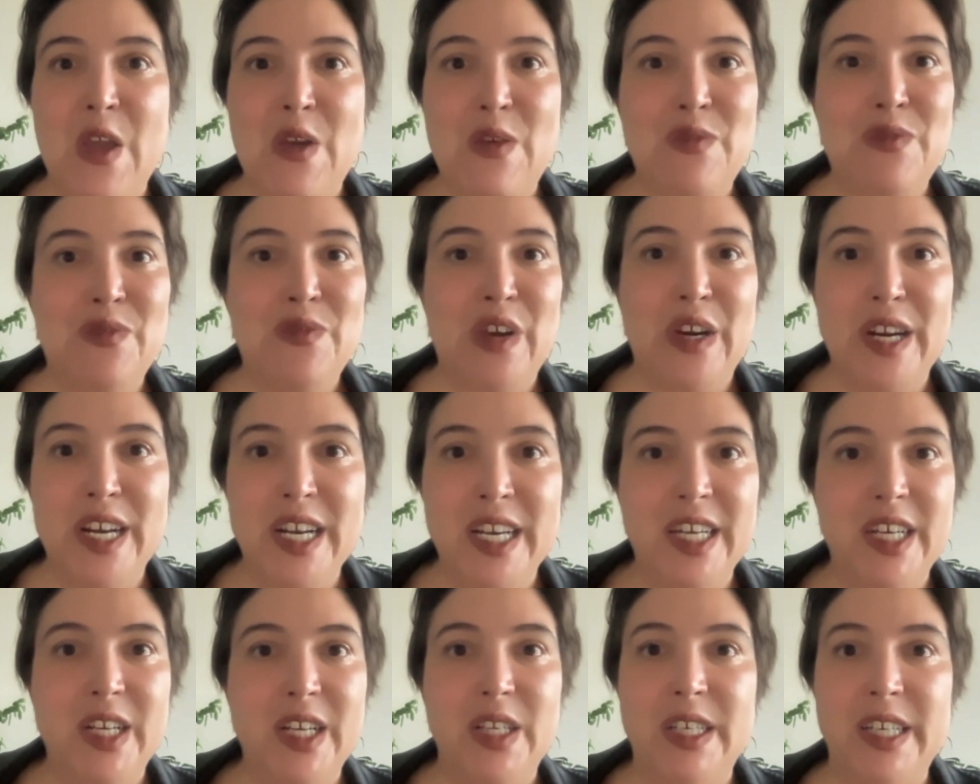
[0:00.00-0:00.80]

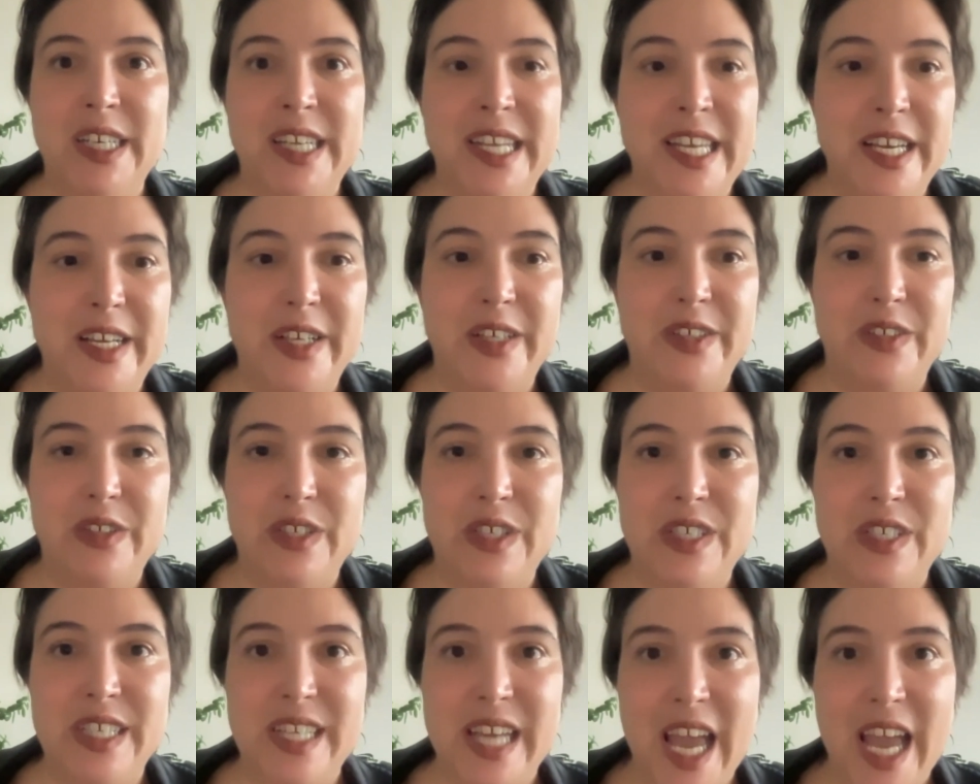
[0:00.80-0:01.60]
very little legal
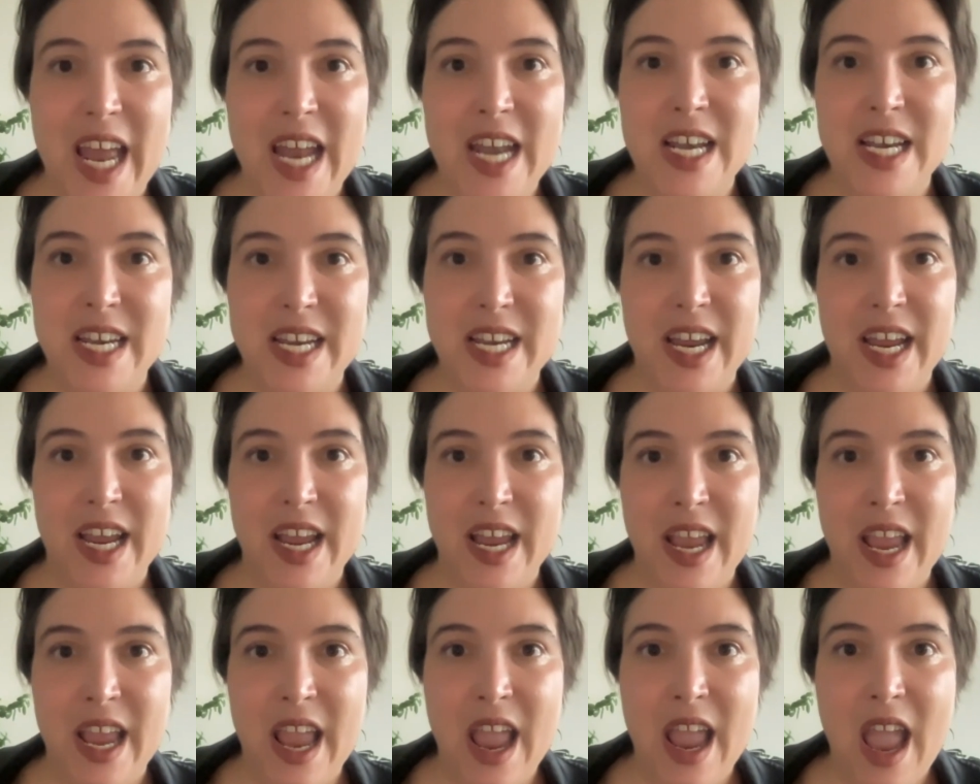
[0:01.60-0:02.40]

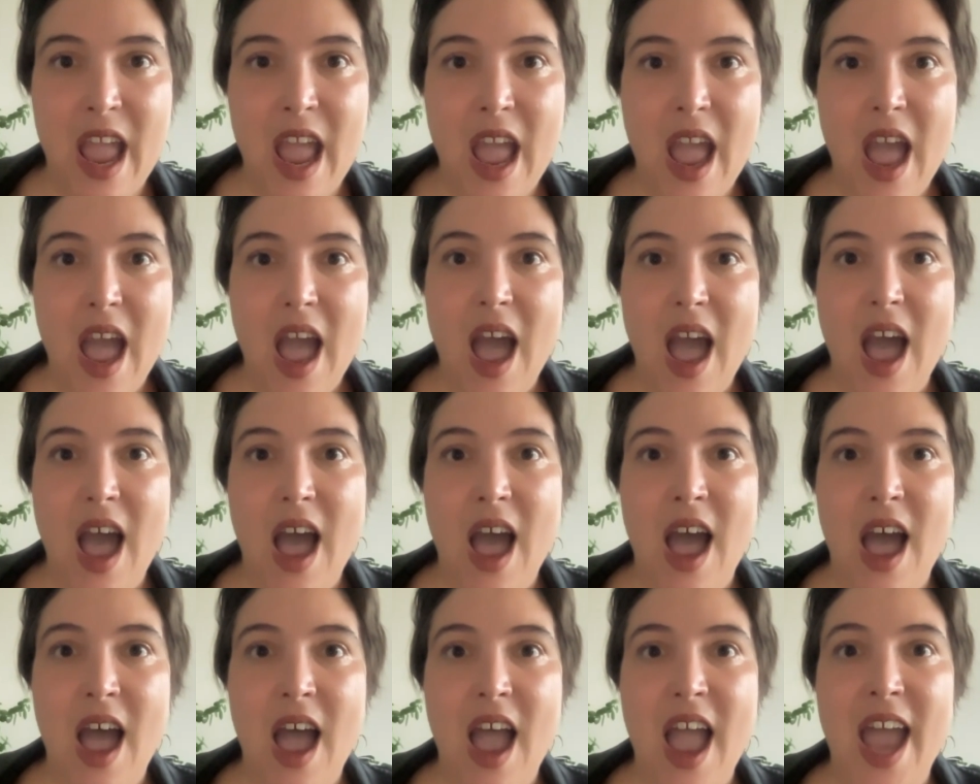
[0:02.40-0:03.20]
standing
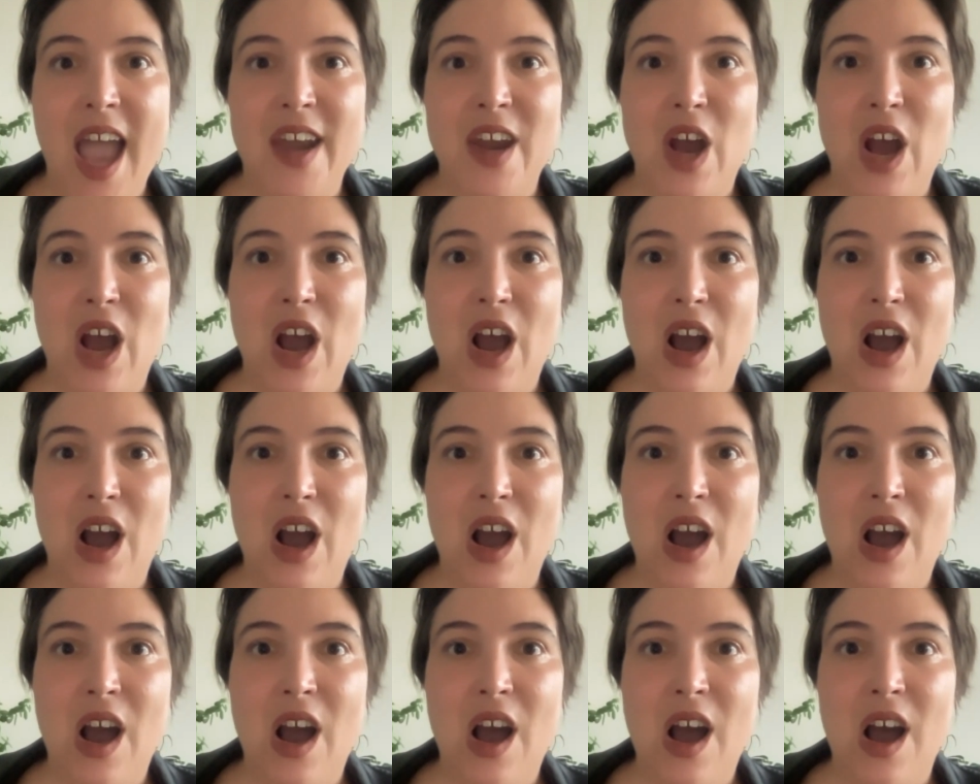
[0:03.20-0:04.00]
and
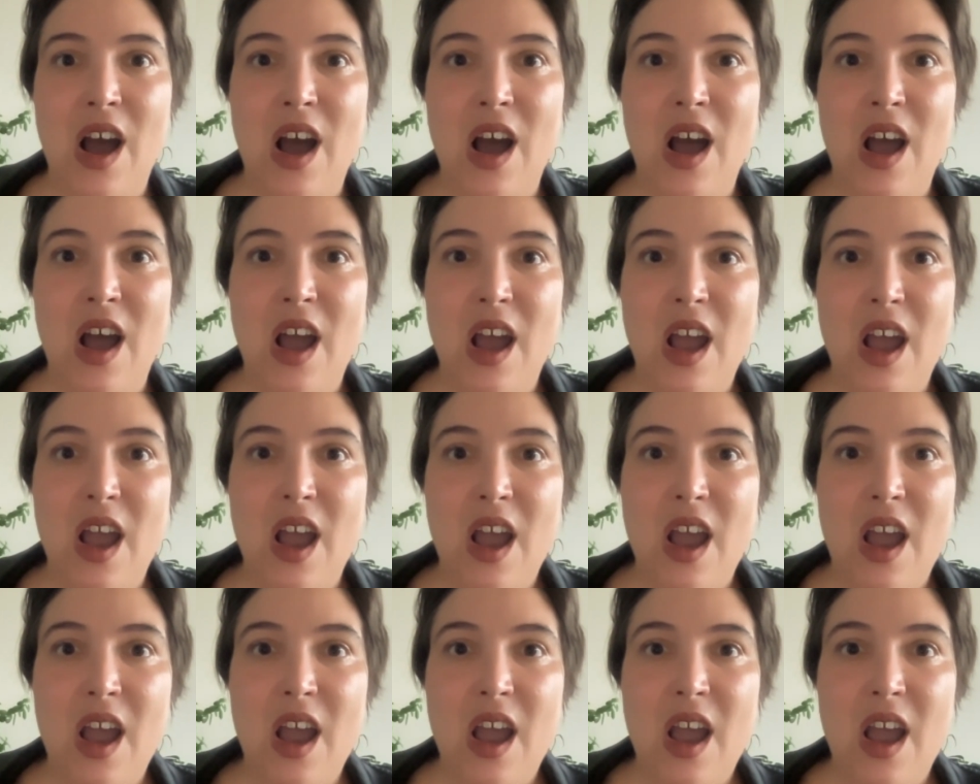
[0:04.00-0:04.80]
are
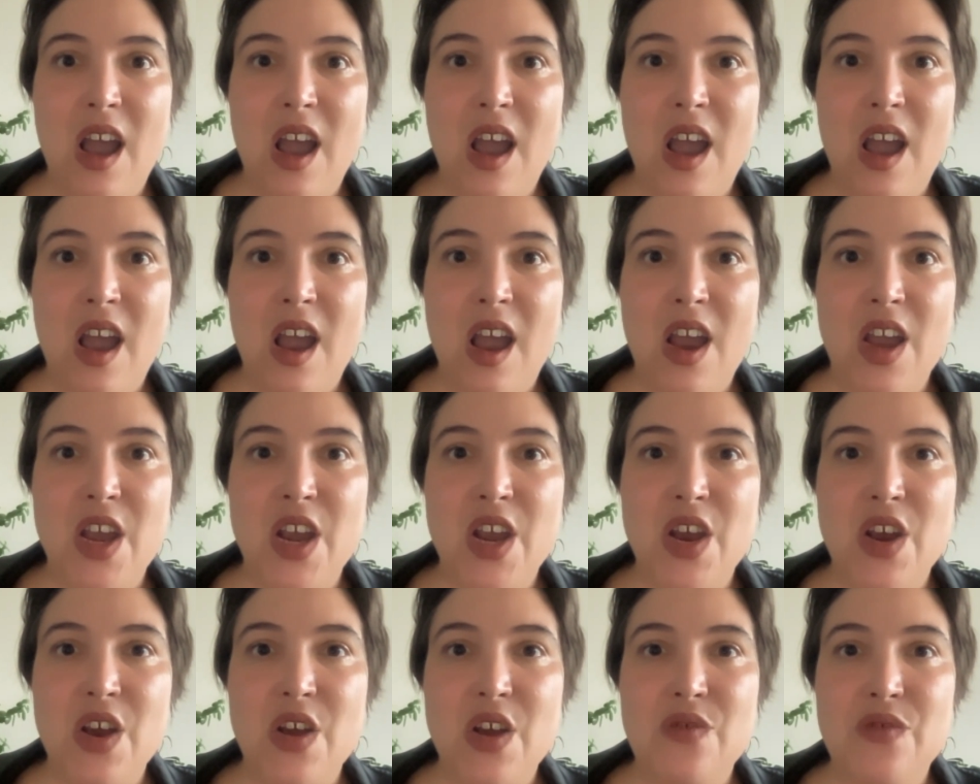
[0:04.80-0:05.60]

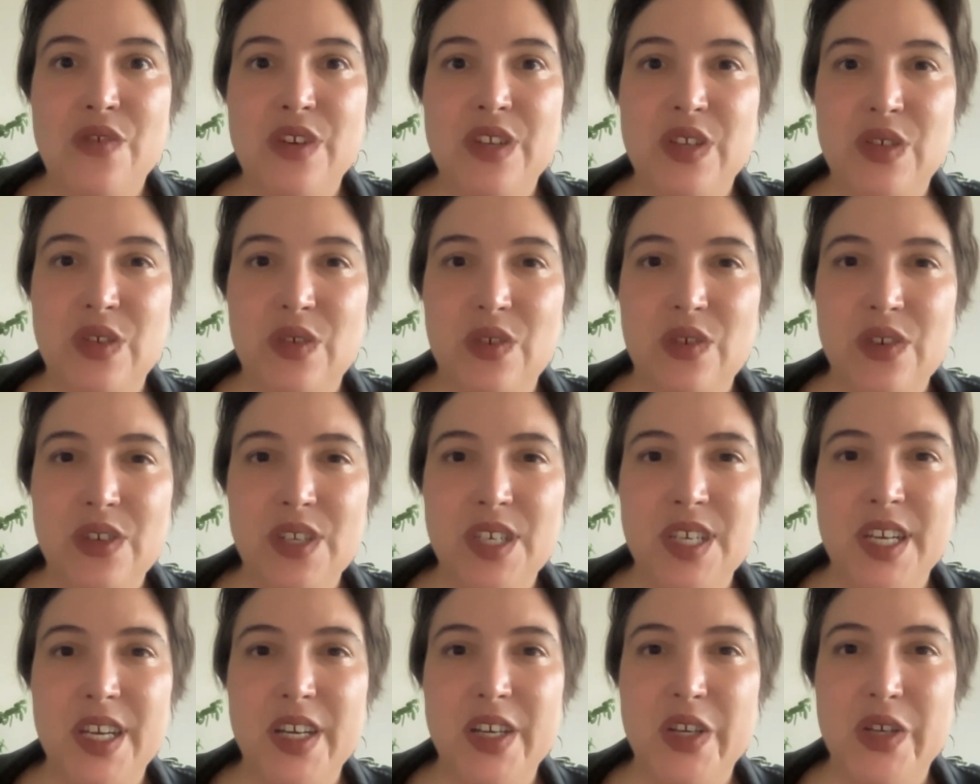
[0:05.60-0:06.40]

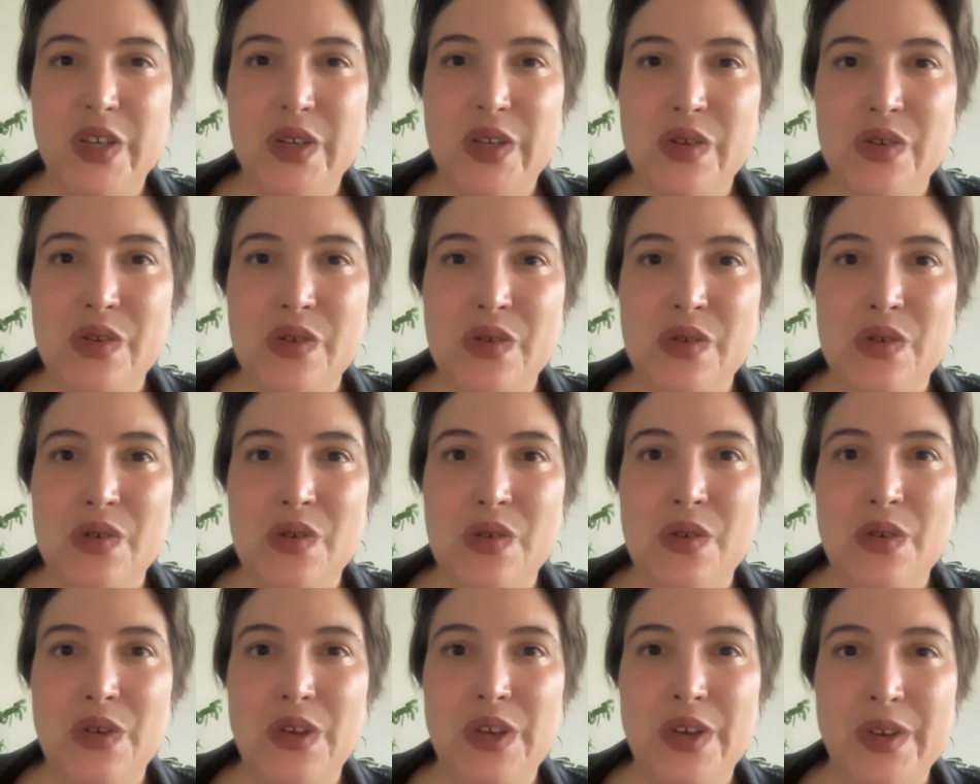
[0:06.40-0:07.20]
resorting to
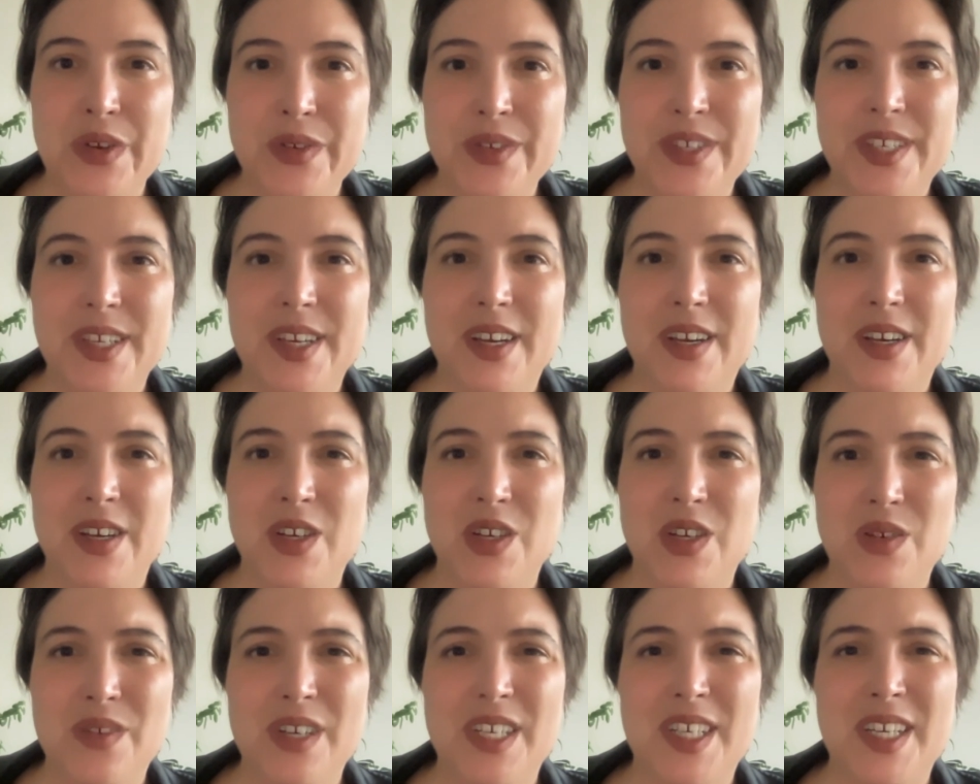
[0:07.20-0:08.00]
using
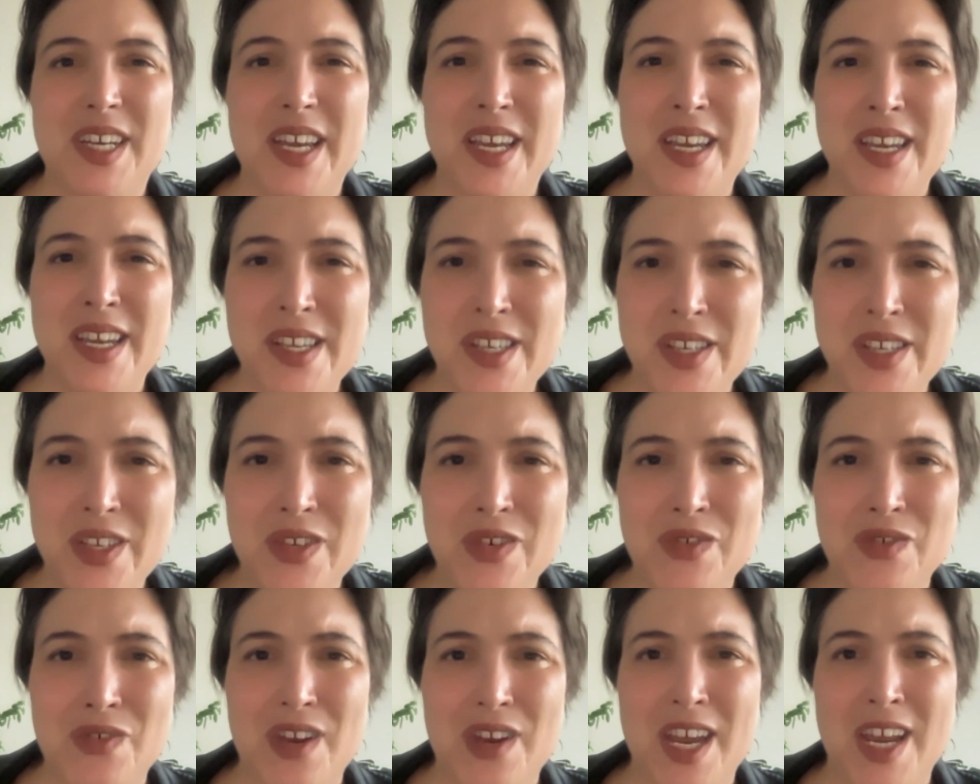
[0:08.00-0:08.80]
Jewish
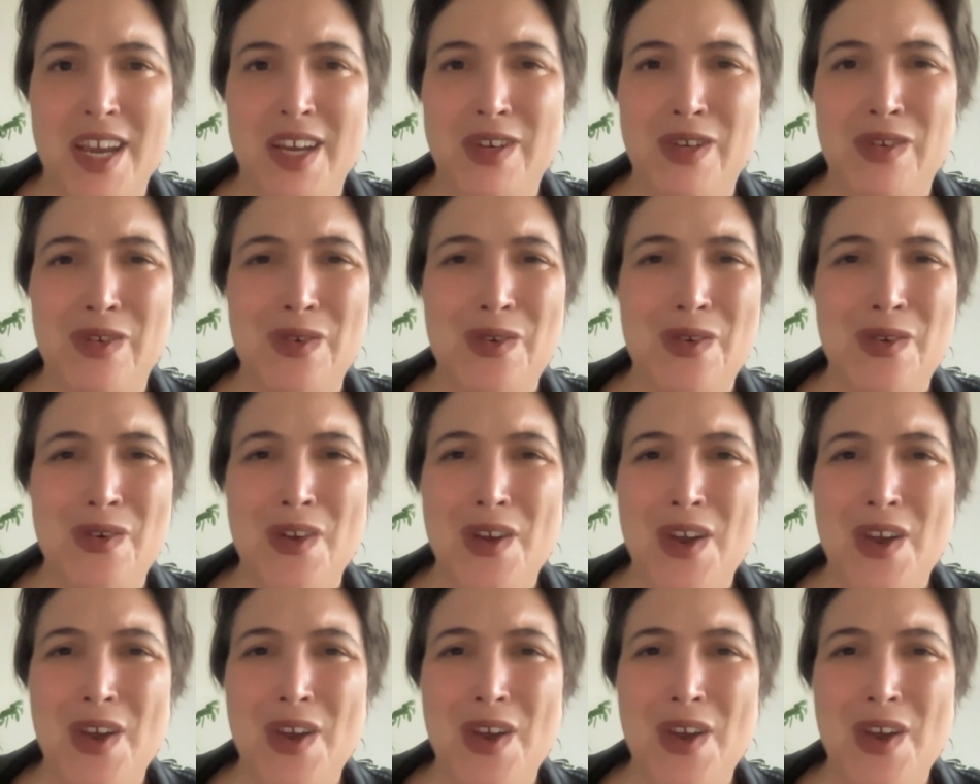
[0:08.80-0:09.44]
history to